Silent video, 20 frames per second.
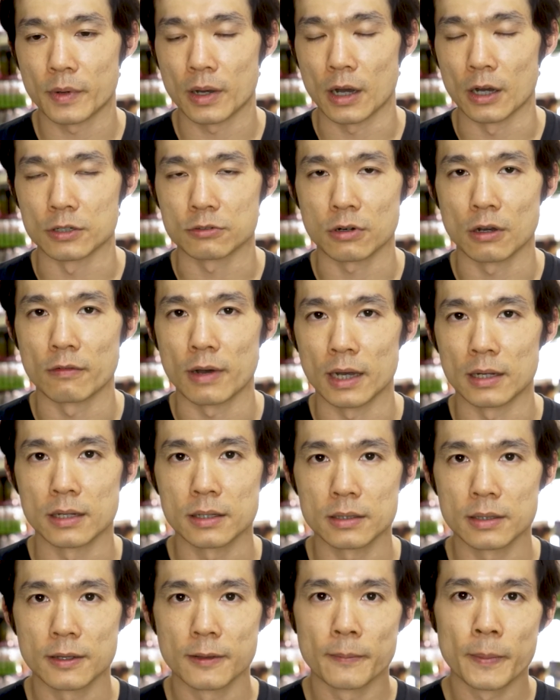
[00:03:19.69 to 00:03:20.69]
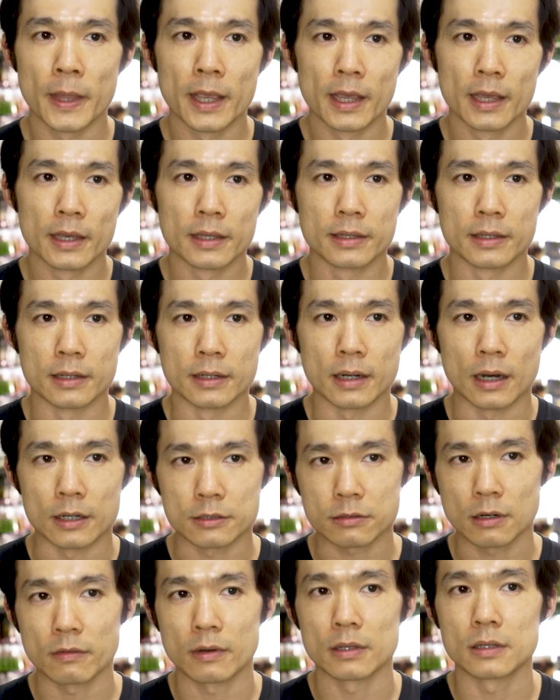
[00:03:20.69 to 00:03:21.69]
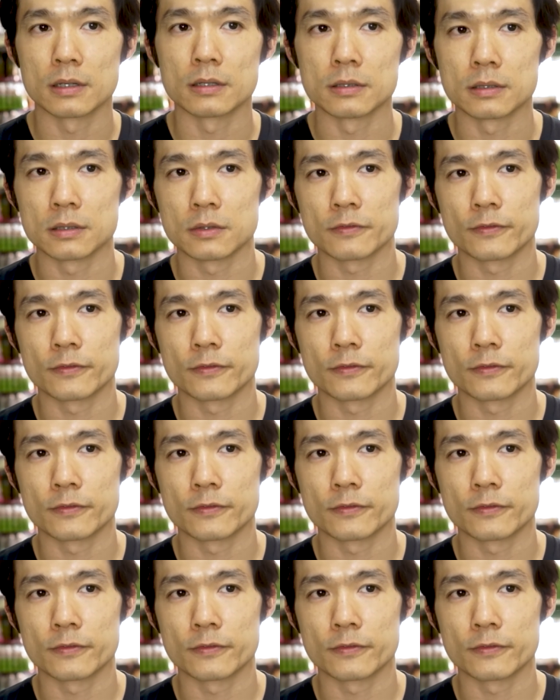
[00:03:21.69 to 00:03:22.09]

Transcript: ultraviolet, the ultraviolet